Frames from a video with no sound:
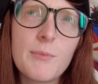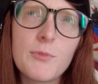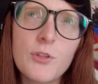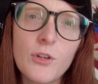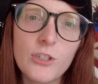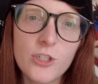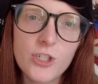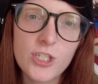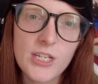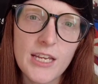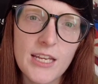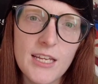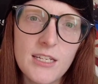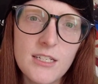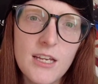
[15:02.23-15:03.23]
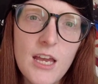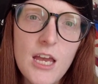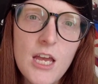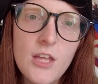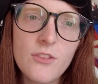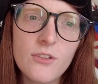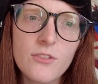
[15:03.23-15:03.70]
people don't understand.
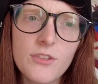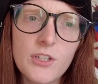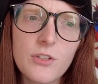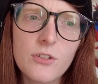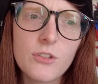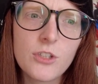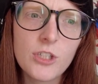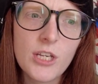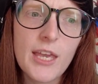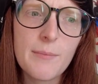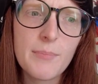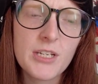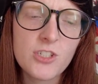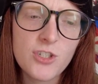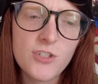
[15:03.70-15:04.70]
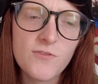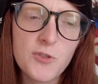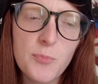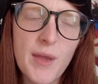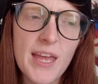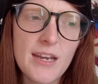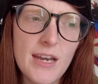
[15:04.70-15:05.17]
They'll look at pictures of
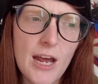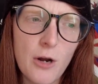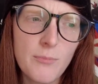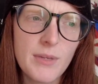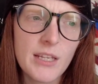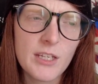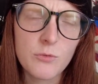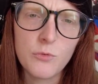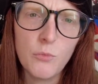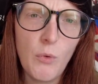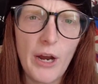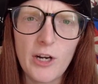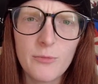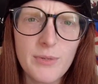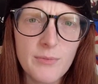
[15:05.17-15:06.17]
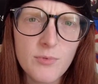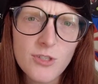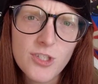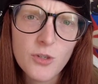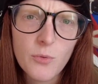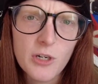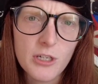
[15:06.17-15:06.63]
Japan now and be like, well, why are people
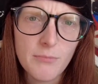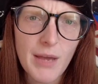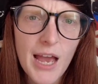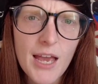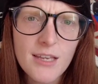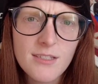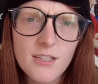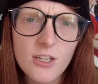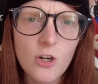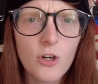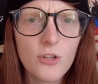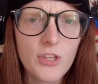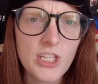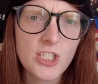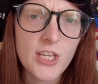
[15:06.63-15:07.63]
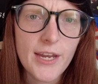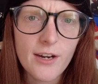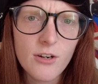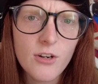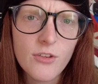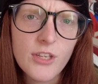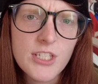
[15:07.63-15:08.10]
still wearing masks? Like, are they
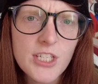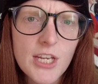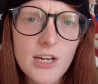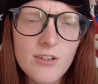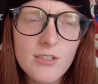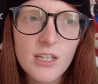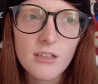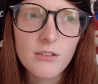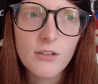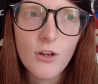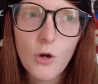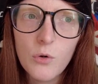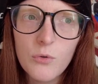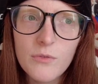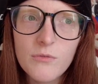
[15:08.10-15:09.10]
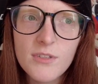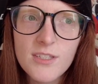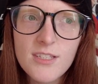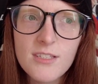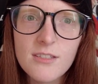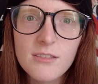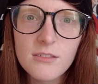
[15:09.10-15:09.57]
scared? It's like, no, this
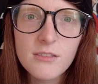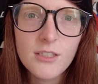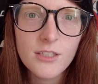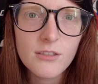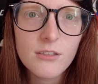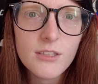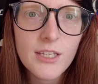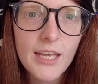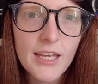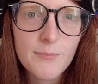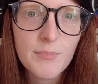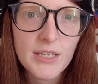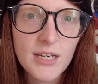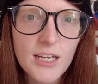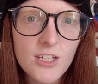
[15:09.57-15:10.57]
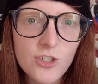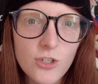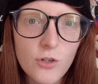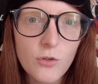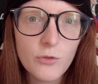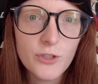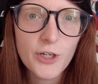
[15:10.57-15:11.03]
has literally been Asian
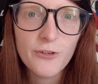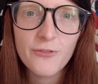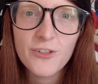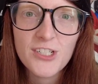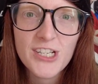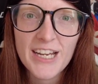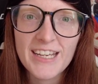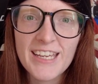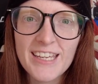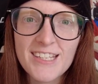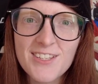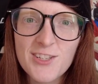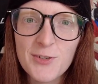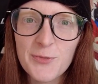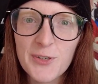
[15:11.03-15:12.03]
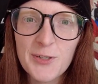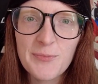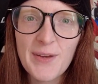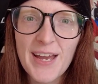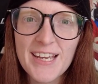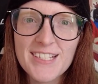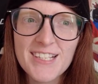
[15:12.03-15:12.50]
culture for decades to wear a
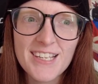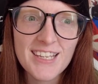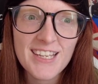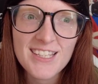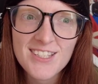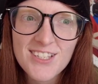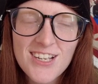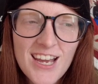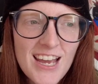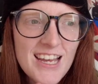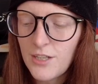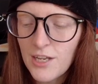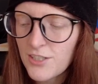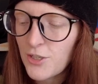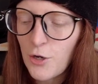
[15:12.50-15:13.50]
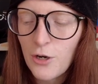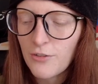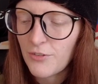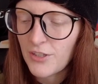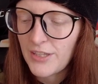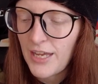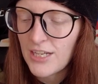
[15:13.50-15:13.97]
mask. Like, it's not to go
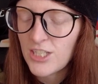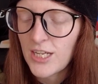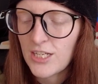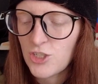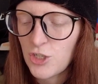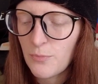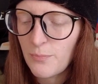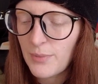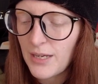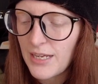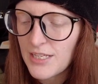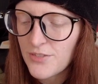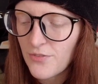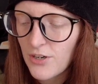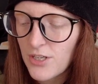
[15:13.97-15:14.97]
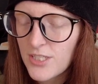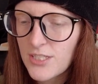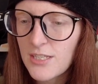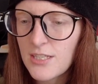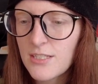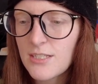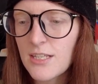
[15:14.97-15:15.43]
off on that tangent, but as far as
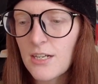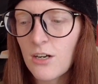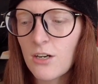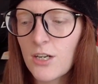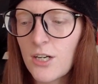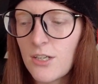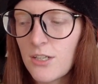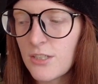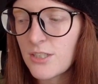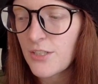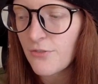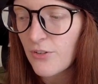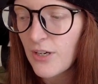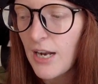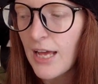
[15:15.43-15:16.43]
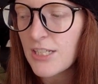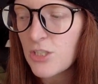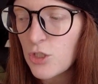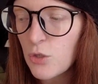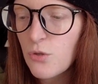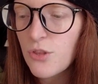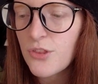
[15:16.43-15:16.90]
things that are different, I
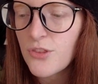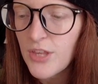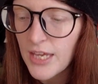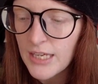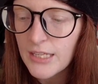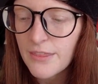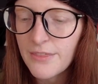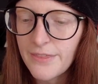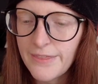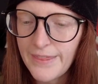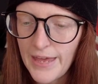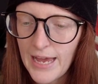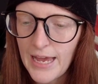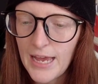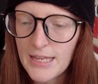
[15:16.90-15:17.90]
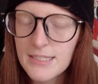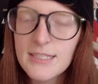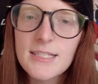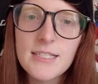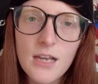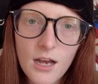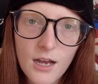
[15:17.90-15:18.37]
do think that
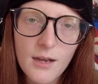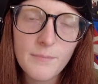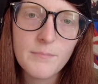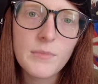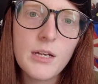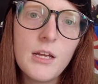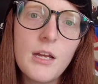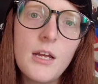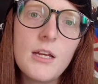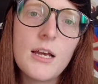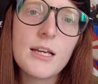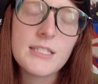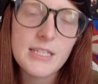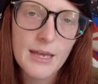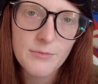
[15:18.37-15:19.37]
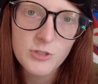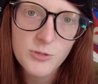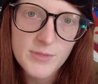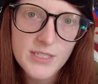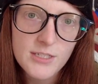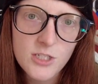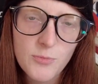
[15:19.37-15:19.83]
some
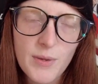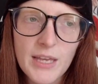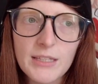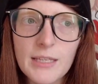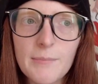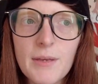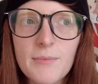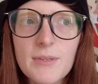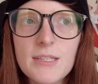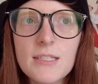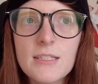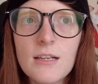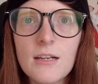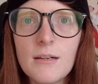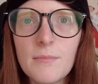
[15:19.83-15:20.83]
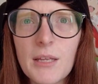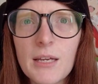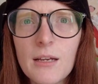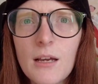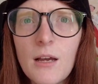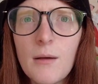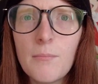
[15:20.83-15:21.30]
establishments in Japan, like maybe some
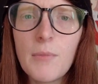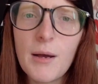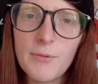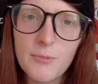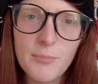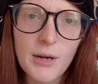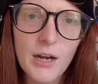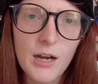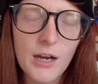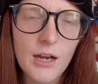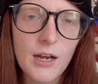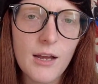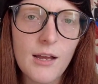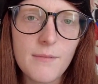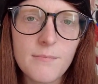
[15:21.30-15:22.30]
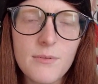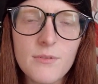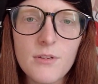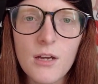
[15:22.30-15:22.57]
like mom and pop